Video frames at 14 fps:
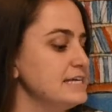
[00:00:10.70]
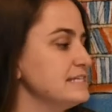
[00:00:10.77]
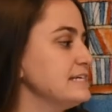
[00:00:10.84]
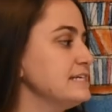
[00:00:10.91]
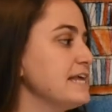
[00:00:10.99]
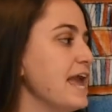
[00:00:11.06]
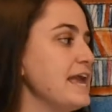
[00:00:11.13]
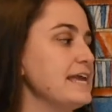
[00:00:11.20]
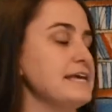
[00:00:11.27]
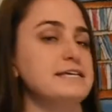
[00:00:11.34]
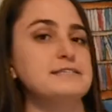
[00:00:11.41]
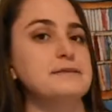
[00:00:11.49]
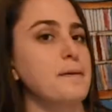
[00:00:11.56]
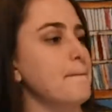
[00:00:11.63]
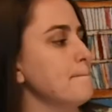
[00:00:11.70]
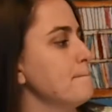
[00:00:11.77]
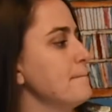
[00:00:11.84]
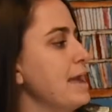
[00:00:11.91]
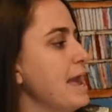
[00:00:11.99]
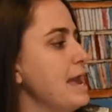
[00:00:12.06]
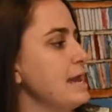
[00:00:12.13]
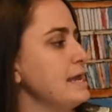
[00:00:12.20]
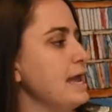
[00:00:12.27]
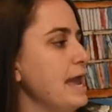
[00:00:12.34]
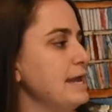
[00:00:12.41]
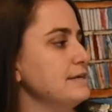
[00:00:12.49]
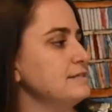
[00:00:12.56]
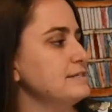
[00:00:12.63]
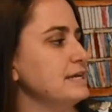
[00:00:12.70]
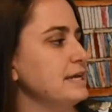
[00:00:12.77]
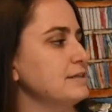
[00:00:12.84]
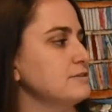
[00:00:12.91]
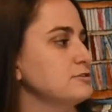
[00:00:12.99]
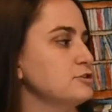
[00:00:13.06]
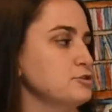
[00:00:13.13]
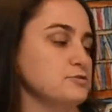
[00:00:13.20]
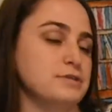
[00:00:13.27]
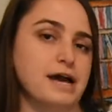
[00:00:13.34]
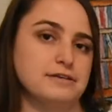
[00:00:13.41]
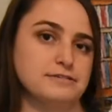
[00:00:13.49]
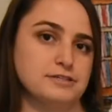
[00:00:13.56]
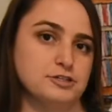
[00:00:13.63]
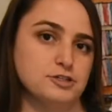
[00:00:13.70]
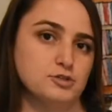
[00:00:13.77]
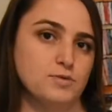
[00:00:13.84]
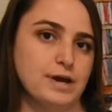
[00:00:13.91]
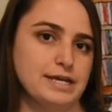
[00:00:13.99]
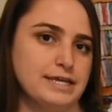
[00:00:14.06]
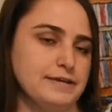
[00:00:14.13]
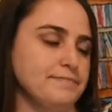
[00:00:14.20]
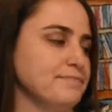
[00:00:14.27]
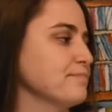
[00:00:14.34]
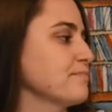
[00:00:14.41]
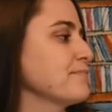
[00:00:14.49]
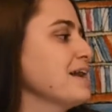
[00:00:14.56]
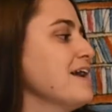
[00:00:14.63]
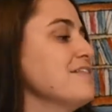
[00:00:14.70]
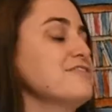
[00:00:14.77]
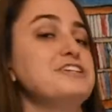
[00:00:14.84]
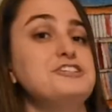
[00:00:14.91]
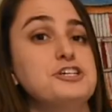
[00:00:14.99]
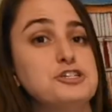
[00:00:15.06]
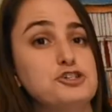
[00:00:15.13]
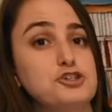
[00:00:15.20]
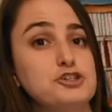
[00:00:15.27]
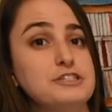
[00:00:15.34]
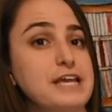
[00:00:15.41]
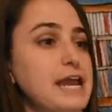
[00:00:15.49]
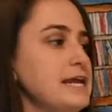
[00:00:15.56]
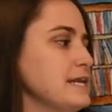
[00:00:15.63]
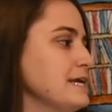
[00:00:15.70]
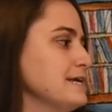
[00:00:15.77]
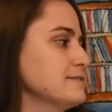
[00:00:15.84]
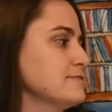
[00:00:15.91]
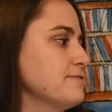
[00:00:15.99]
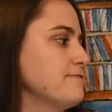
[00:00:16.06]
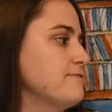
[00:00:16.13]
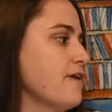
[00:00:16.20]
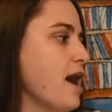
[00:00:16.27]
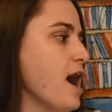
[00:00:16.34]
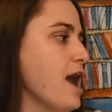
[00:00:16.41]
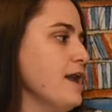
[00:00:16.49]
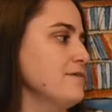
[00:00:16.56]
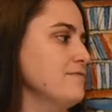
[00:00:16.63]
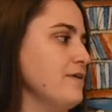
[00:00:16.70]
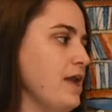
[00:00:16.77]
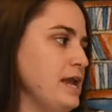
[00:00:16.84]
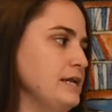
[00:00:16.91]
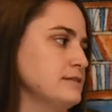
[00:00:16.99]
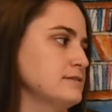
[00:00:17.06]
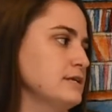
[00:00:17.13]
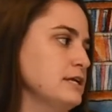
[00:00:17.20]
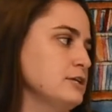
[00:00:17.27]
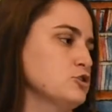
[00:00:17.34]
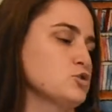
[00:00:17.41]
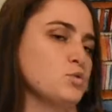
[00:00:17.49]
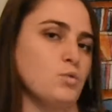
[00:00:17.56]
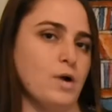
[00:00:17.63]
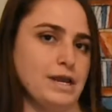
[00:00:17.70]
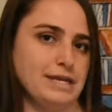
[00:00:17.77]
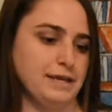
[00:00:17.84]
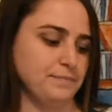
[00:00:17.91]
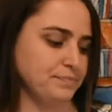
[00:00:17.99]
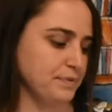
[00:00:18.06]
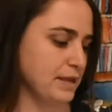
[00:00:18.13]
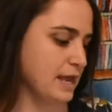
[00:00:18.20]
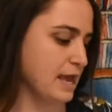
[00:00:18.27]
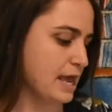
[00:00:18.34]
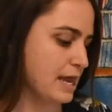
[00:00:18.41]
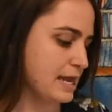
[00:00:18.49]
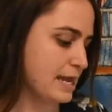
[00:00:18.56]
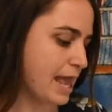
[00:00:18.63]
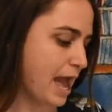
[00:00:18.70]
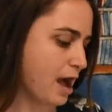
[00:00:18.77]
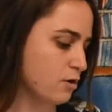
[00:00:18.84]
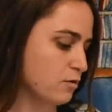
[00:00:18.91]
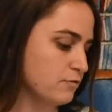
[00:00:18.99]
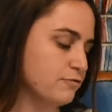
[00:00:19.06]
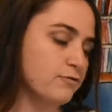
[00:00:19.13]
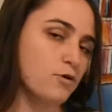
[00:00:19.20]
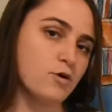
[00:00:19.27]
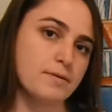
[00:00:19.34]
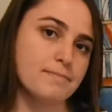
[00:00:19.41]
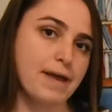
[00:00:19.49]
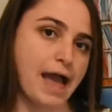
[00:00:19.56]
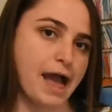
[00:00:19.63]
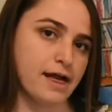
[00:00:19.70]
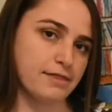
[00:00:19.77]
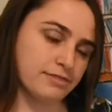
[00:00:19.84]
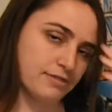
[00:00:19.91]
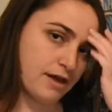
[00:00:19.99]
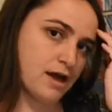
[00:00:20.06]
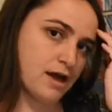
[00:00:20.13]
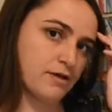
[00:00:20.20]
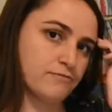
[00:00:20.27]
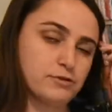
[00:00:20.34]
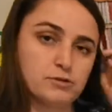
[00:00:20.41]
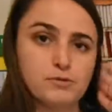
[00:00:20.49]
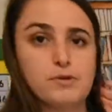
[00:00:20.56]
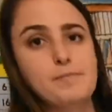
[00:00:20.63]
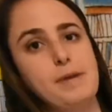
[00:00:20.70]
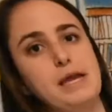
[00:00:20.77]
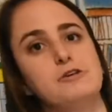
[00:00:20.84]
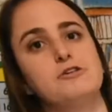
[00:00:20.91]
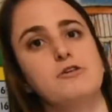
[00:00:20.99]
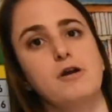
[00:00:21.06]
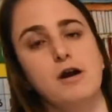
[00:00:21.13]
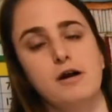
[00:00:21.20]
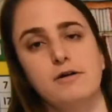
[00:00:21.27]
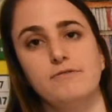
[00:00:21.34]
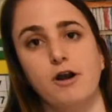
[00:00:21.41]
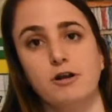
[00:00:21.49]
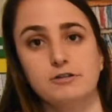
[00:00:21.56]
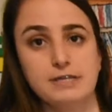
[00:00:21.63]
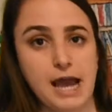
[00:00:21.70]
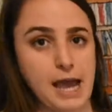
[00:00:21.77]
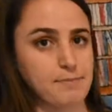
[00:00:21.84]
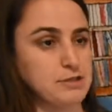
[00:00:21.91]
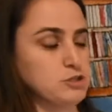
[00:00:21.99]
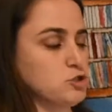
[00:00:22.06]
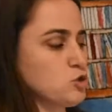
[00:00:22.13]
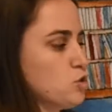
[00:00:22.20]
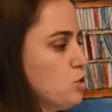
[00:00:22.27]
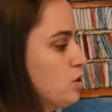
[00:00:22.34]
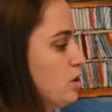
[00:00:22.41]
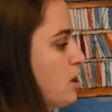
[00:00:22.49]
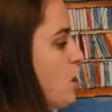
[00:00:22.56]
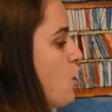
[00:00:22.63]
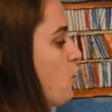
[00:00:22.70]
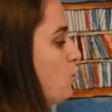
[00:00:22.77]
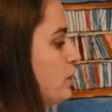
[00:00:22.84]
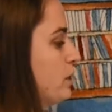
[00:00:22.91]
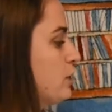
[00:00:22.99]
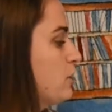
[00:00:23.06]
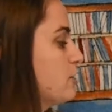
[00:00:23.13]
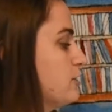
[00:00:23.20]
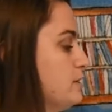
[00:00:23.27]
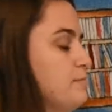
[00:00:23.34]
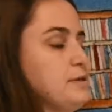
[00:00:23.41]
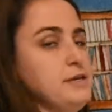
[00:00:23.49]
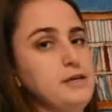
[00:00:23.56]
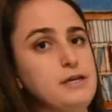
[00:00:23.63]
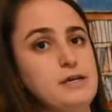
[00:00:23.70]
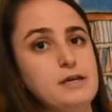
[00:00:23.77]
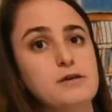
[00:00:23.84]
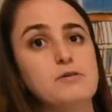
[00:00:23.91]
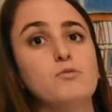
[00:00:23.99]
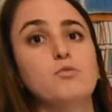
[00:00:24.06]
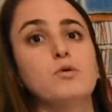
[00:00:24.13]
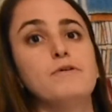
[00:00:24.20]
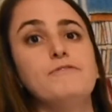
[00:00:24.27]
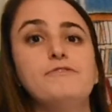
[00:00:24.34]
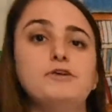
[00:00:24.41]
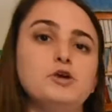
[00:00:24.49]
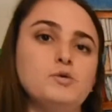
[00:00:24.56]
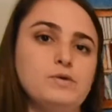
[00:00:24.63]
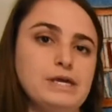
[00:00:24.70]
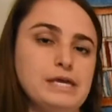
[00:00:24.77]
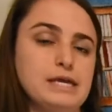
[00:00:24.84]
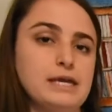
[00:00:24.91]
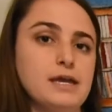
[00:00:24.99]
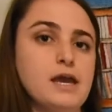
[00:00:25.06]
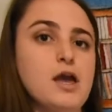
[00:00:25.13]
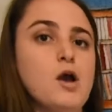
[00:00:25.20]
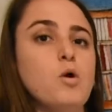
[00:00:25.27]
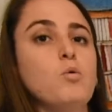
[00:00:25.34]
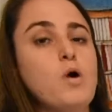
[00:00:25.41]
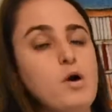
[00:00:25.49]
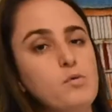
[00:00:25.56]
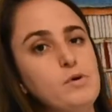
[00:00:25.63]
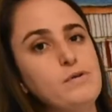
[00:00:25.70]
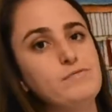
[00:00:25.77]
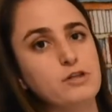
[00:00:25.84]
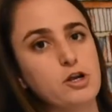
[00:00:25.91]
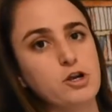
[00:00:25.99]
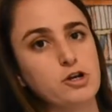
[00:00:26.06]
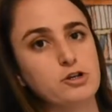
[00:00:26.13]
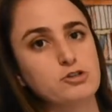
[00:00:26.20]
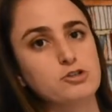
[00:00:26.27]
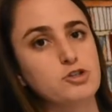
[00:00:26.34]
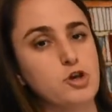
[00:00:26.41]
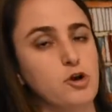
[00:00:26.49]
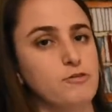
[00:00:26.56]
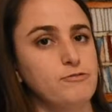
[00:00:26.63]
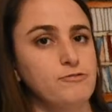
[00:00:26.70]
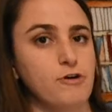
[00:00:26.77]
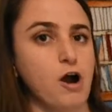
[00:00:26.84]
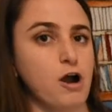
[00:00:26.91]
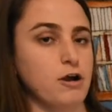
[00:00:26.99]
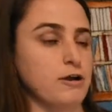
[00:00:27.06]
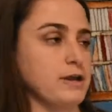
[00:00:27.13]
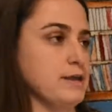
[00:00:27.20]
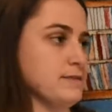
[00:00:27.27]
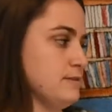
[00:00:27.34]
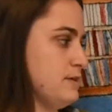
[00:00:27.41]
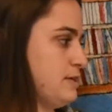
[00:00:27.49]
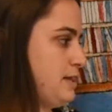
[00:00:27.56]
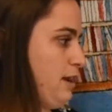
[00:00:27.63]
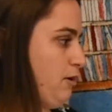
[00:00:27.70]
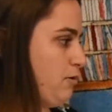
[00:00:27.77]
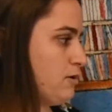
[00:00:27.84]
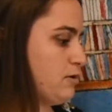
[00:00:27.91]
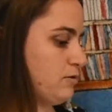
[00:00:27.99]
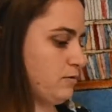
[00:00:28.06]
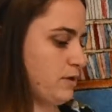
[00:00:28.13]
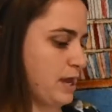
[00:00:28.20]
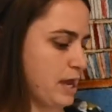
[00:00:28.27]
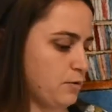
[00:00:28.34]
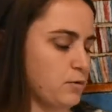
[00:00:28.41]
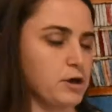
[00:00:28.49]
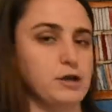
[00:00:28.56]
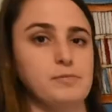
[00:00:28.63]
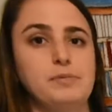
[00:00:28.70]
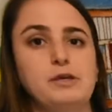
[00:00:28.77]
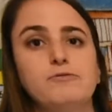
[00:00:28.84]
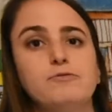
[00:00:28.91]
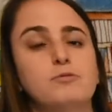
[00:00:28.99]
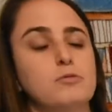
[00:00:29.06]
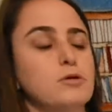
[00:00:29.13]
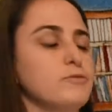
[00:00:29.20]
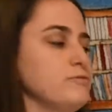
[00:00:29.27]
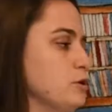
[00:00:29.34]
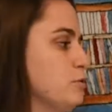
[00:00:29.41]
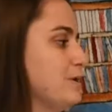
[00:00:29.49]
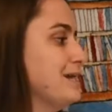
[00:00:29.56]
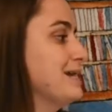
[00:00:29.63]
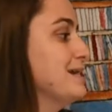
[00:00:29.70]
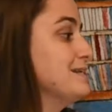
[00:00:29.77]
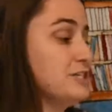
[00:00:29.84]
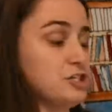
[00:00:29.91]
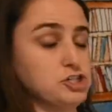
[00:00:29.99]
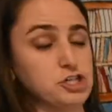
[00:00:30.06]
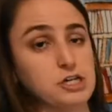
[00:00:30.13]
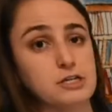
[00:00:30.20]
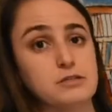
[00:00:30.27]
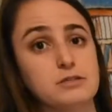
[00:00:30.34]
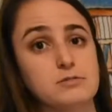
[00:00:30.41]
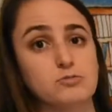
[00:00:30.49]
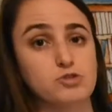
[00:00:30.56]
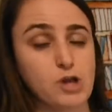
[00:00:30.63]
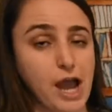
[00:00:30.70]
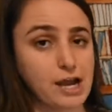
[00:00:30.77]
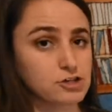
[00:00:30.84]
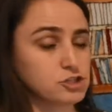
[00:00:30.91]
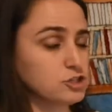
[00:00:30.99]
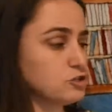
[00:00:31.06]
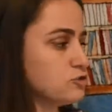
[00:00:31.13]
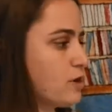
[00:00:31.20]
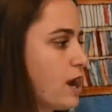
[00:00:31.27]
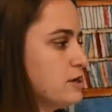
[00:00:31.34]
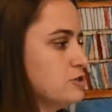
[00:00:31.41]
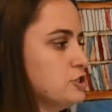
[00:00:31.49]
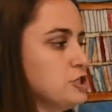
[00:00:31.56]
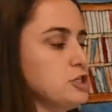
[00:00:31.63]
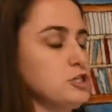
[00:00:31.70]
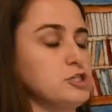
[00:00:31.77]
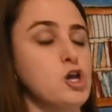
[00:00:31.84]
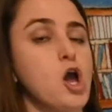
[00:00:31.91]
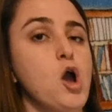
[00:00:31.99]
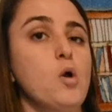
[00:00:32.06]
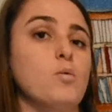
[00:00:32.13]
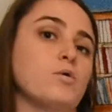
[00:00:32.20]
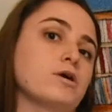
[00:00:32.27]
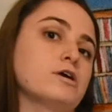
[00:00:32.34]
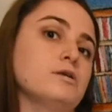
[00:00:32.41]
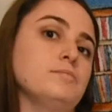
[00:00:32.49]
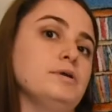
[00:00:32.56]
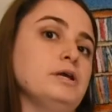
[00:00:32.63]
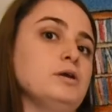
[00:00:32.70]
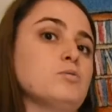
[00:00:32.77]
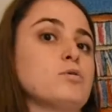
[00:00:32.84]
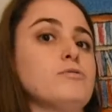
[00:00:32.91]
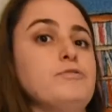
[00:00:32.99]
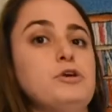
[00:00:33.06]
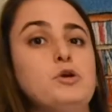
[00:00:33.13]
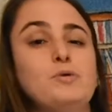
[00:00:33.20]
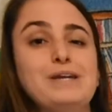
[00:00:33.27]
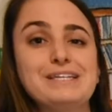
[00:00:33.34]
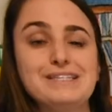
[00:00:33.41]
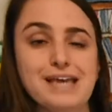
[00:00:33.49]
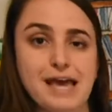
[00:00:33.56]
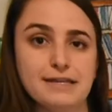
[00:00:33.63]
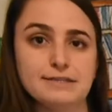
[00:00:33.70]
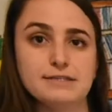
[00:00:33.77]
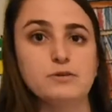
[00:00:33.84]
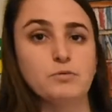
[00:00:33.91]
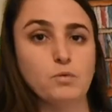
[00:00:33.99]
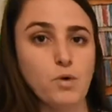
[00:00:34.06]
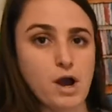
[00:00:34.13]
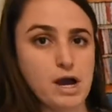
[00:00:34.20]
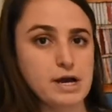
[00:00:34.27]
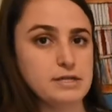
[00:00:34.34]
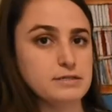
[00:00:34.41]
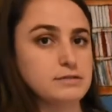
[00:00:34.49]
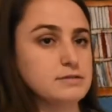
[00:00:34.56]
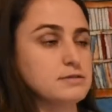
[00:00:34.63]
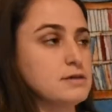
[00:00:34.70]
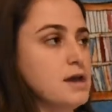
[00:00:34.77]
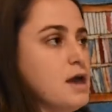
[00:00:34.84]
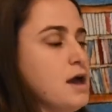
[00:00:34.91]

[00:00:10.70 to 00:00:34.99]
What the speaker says: Today is May 18th, 2020. The digital date is 5/18/20. Now, for math, for the remainder of our time in school, we are going to be reviewing what we've learned so far in the year. Okay, we're going to be reviewing addition and subtraction strategies. We're going to be reviewing tens and ones.